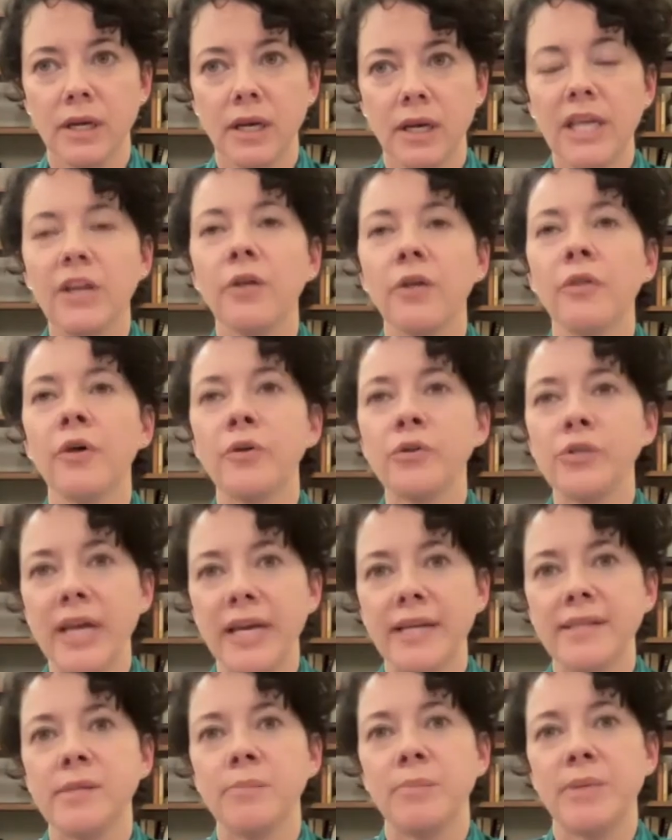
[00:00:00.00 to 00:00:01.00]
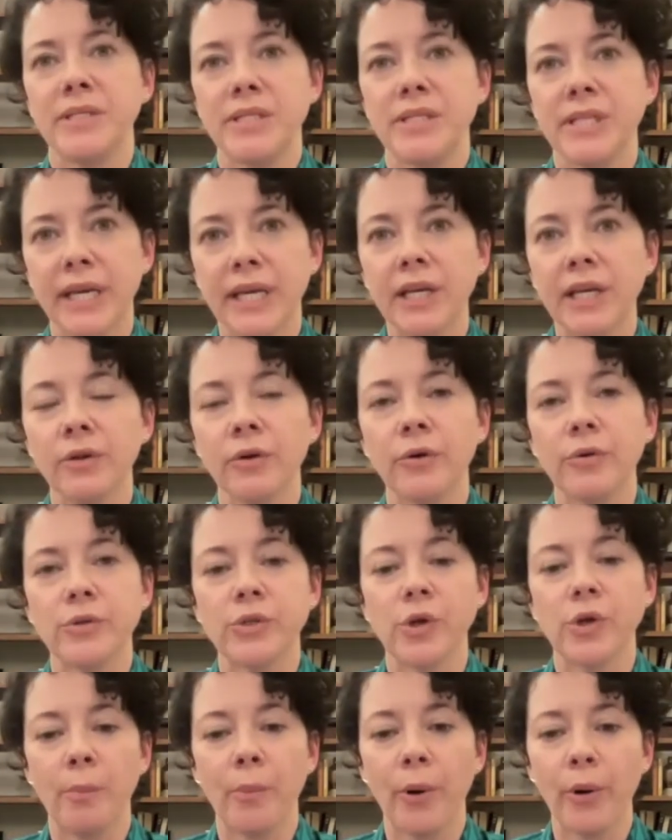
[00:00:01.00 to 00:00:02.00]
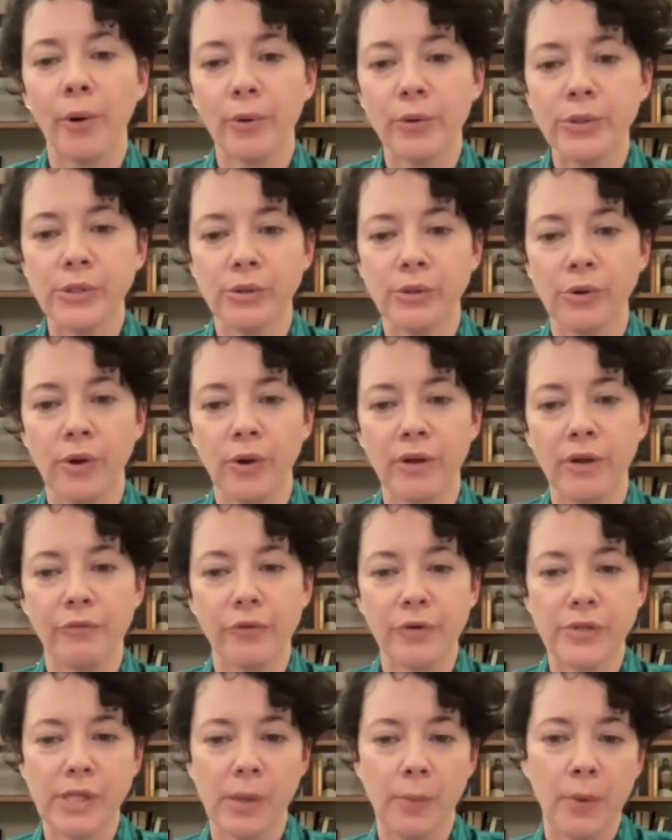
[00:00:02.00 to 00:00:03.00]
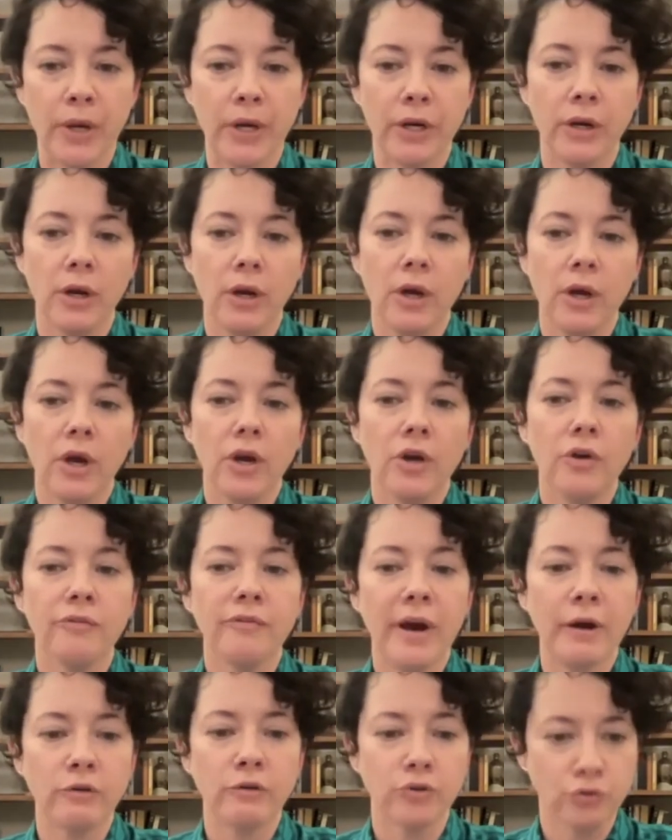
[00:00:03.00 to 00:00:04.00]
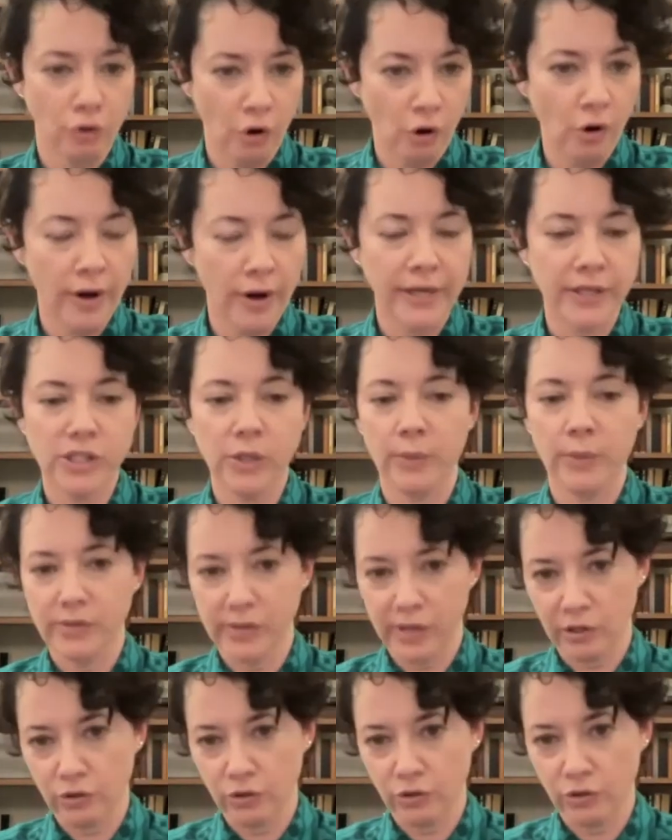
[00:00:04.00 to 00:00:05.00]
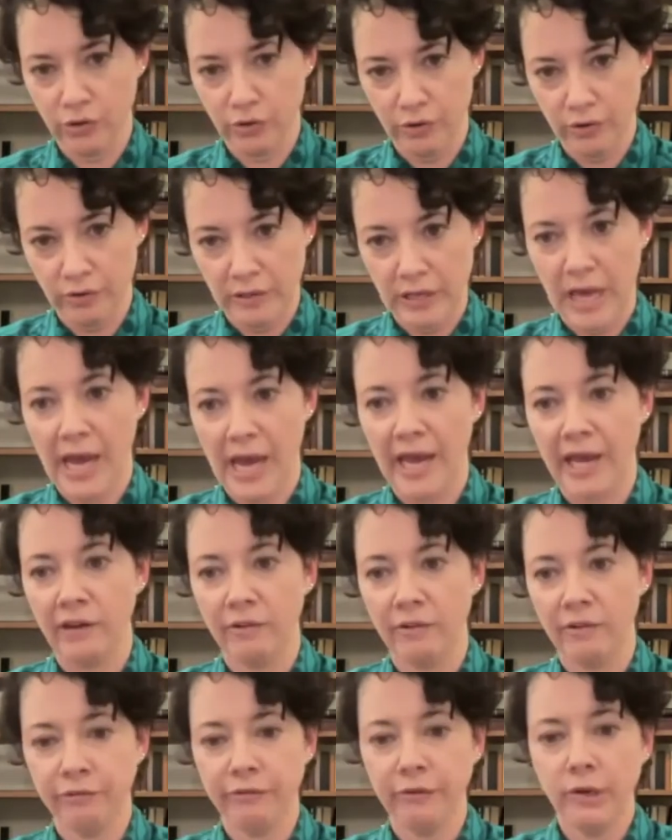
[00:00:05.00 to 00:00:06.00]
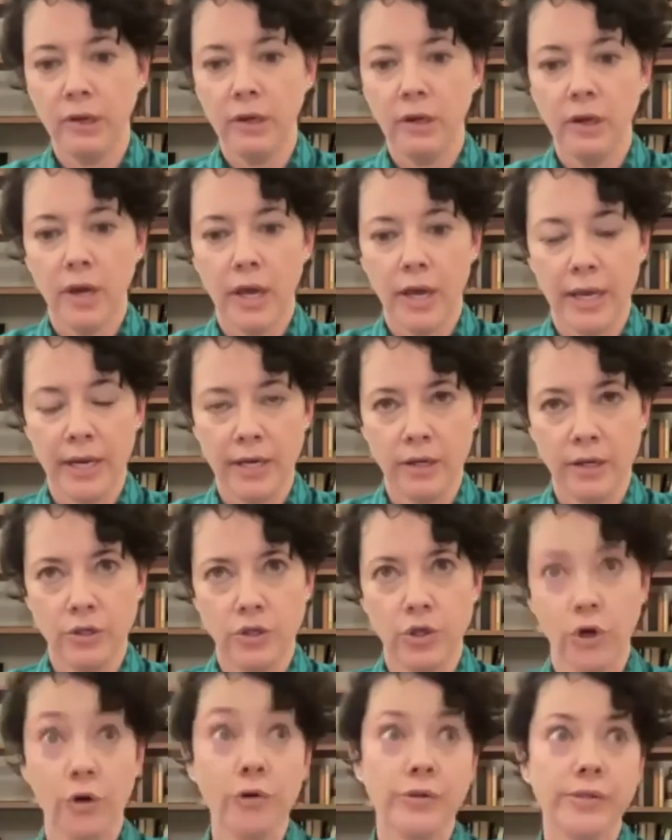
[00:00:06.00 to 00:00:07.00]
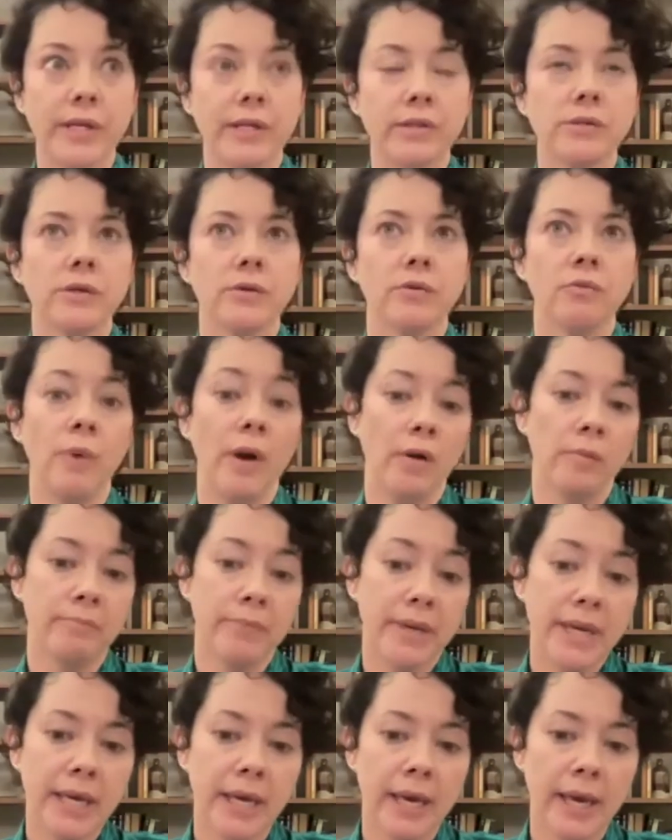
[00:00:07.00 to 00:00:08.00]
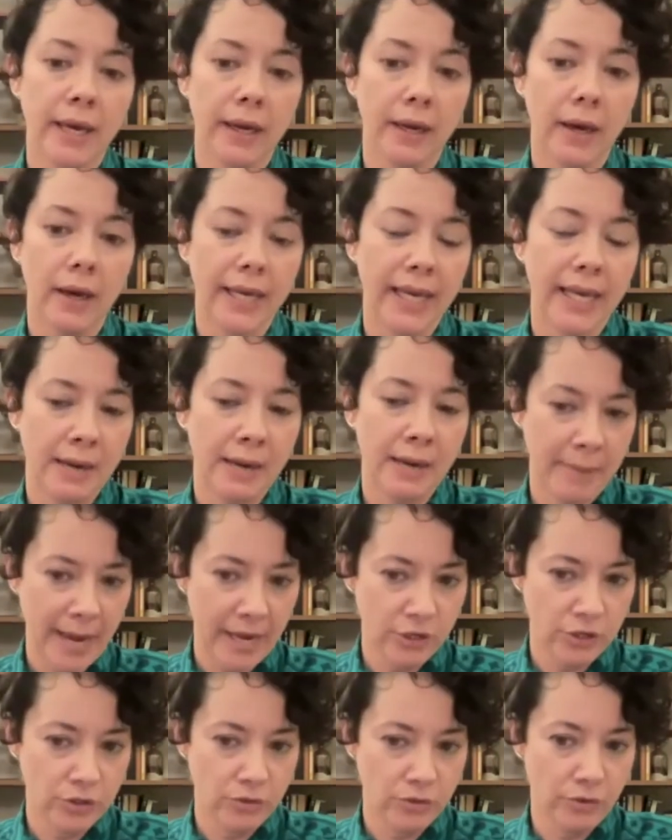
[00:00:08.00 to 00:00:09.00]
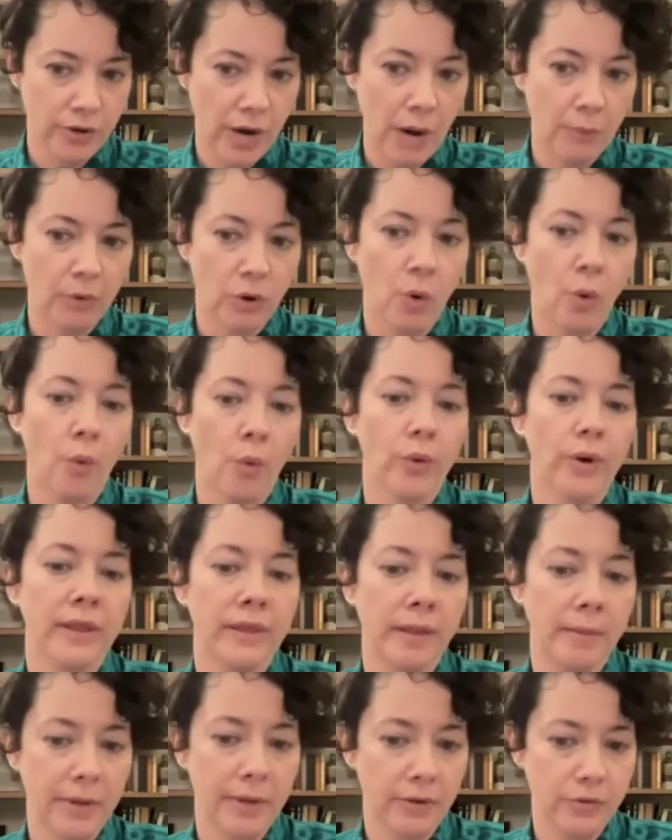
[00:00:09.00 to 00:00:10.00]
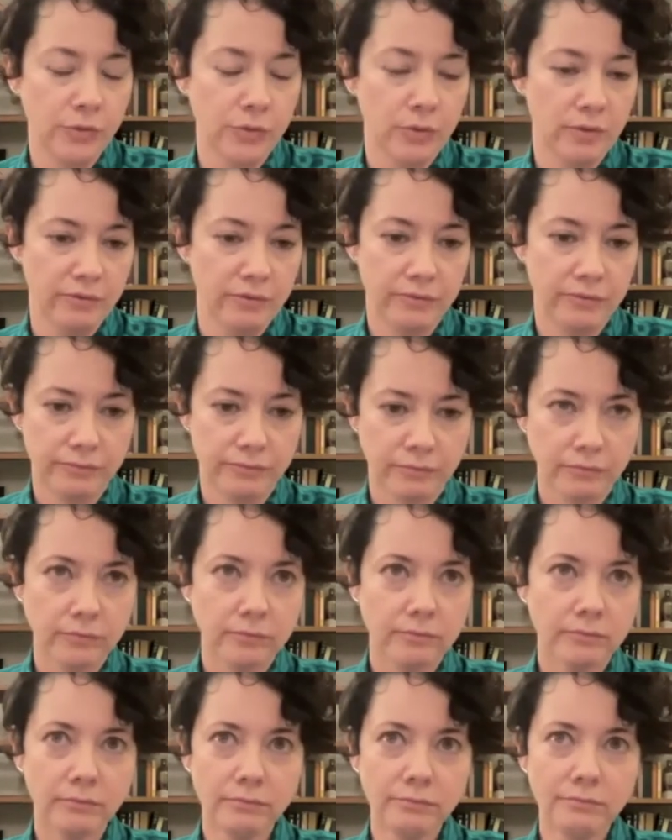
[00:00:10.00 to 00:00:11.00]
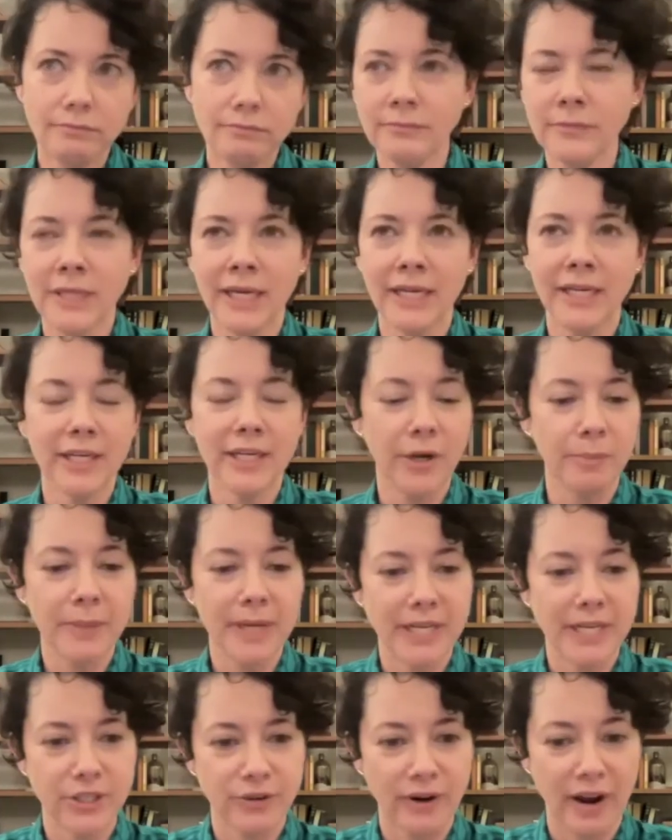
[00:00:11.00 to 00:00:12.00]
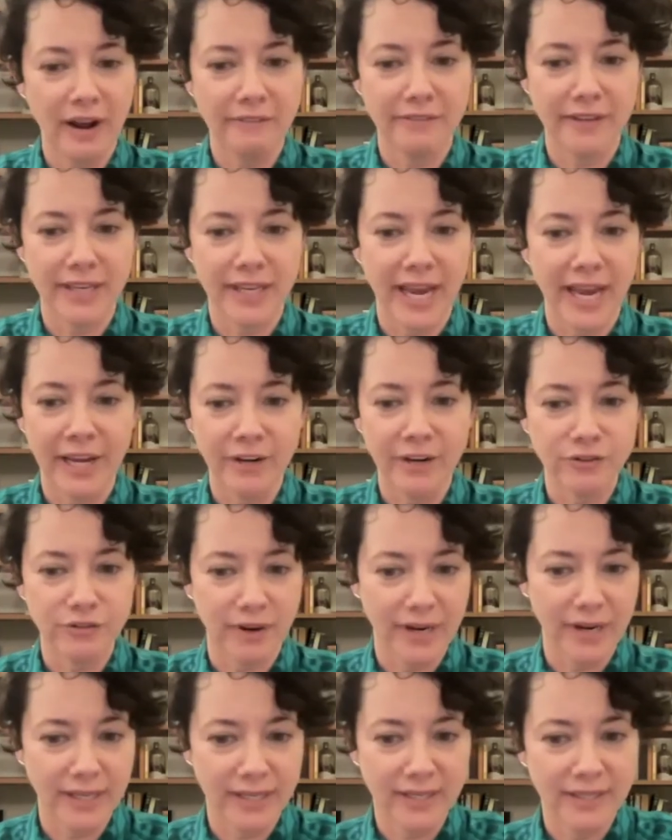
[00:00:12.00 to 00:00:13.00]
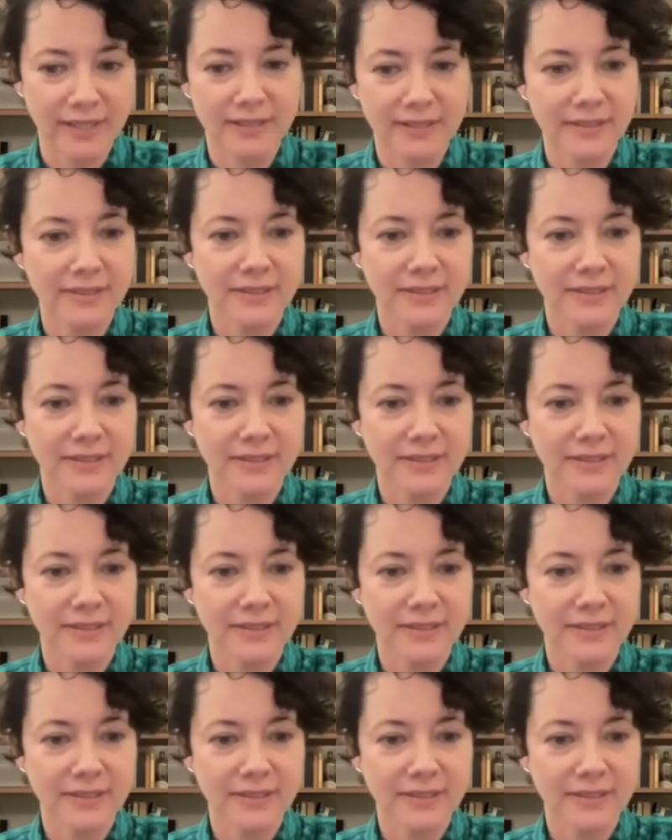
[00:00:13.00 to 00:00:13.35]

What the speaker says: those texts in particular are so personal. And for someone who found drawing so essential to her life and to her sense of well-being, I can't imagine her not recording them in her sort of, I don't know, pictographic handwriting.